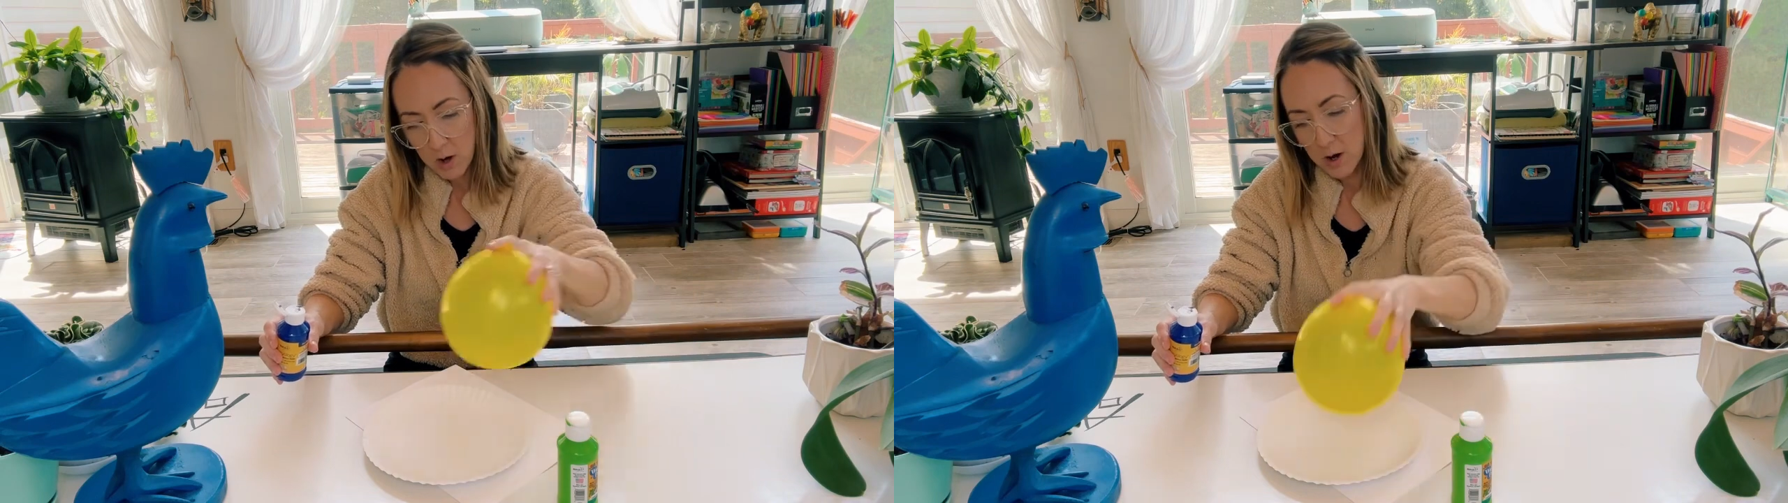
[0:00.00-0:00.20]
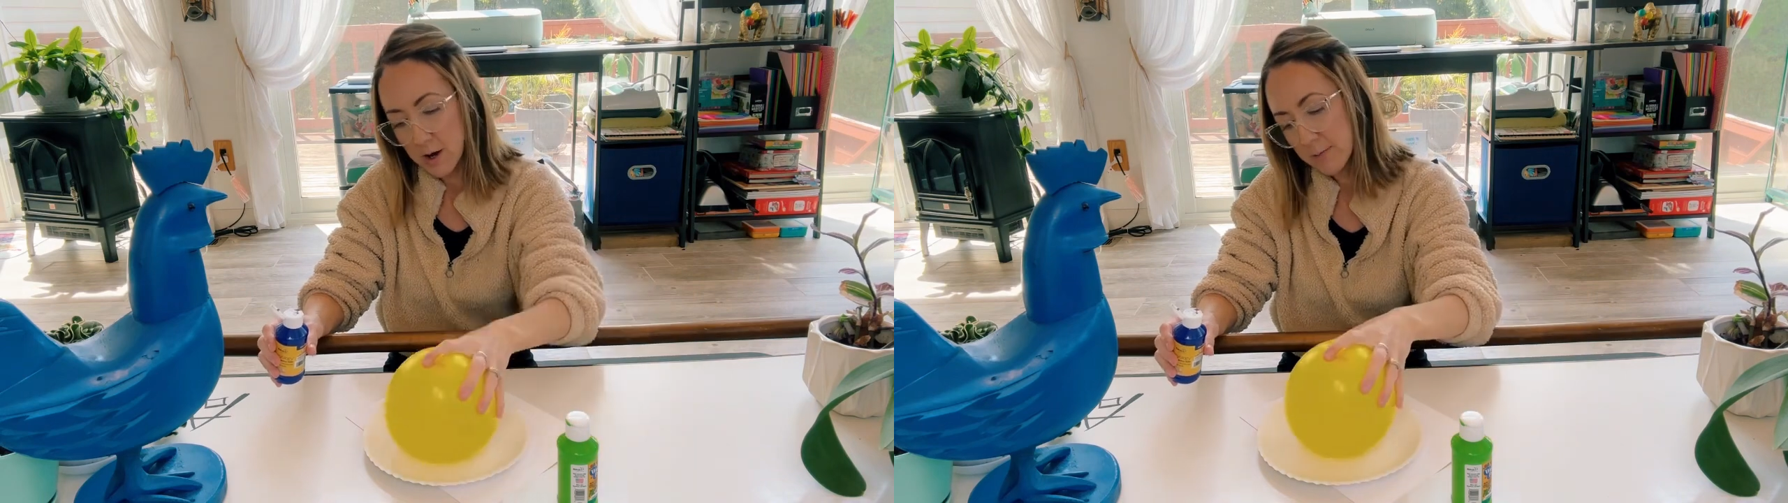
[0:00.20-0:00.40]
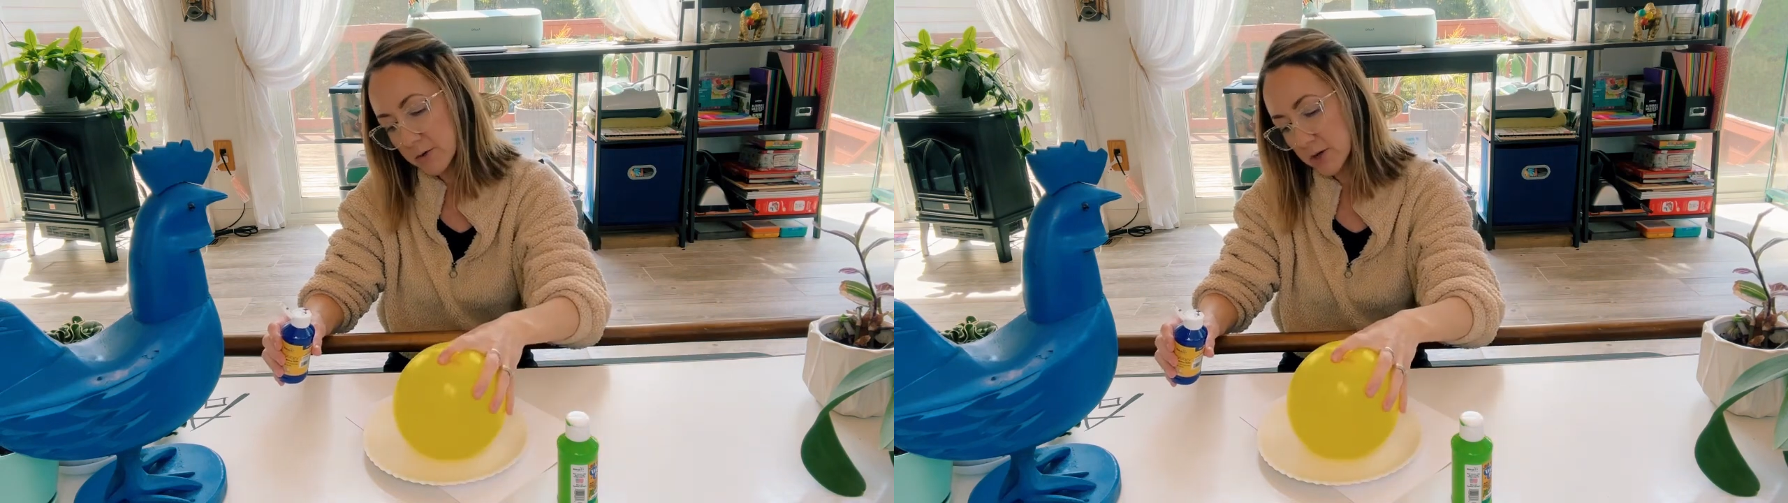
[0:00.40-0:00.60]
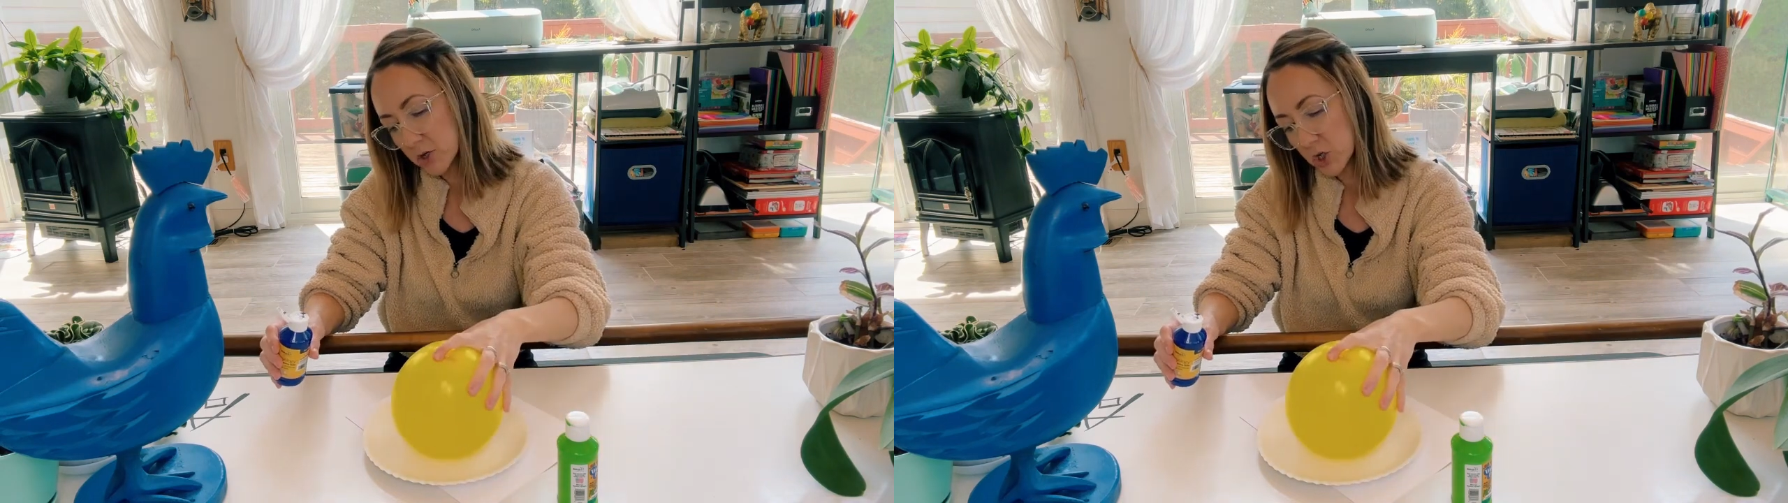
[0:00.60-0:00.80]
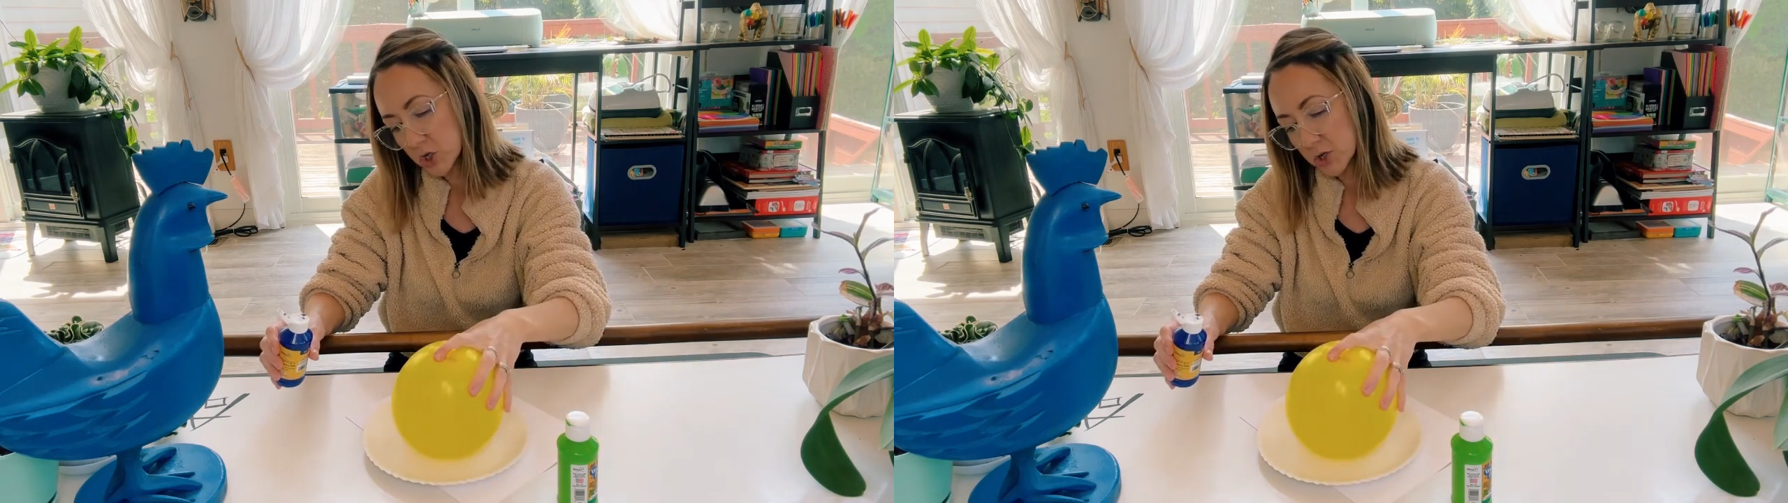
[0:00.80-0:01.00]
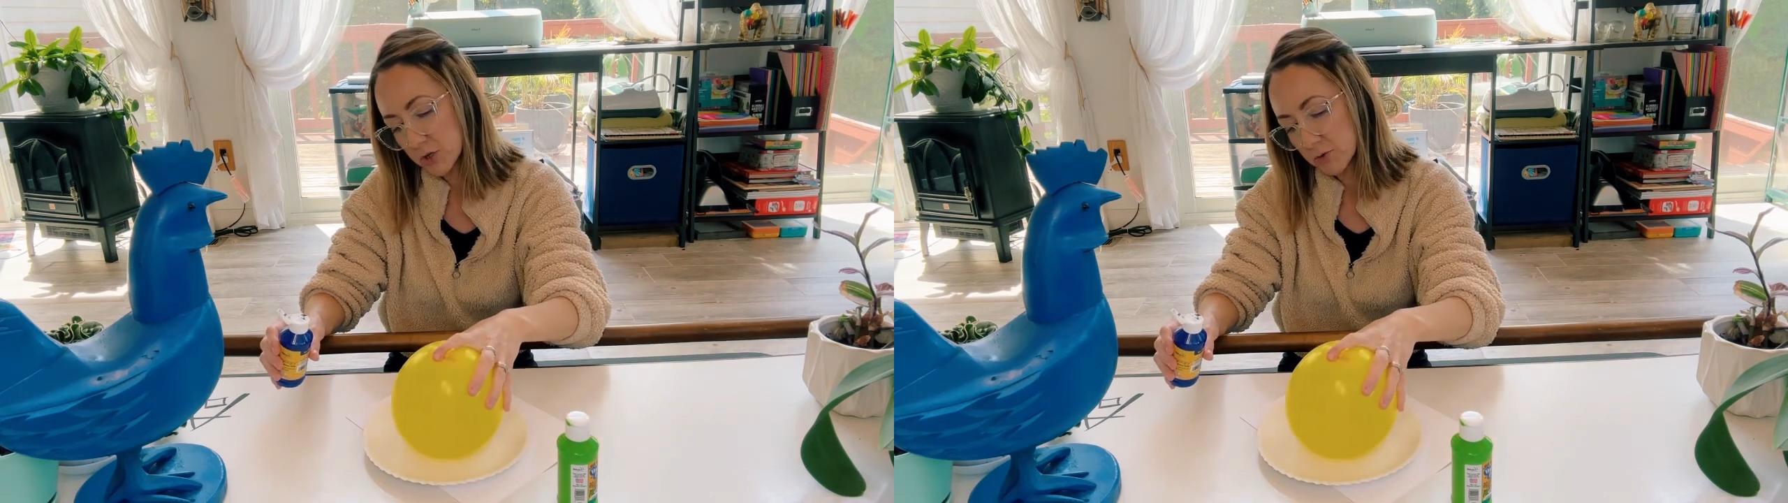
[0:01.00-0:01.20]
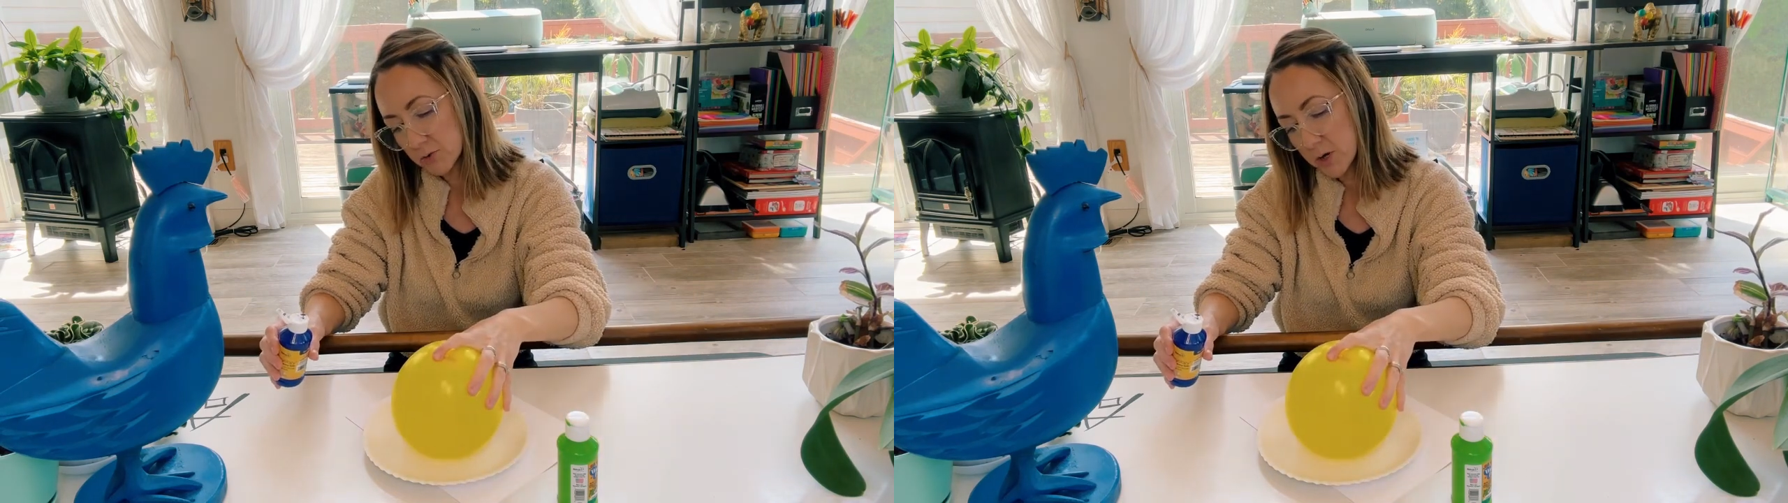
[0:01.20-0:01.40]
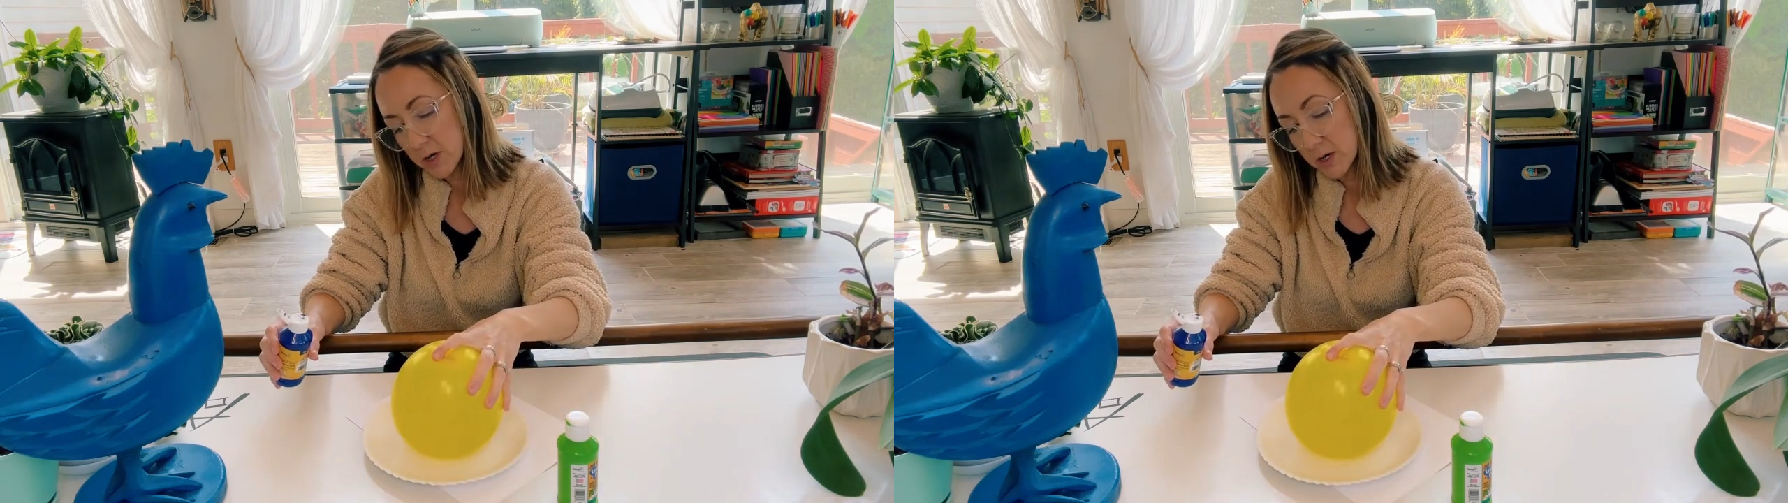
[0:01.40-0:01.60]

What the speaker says: I'm gonna do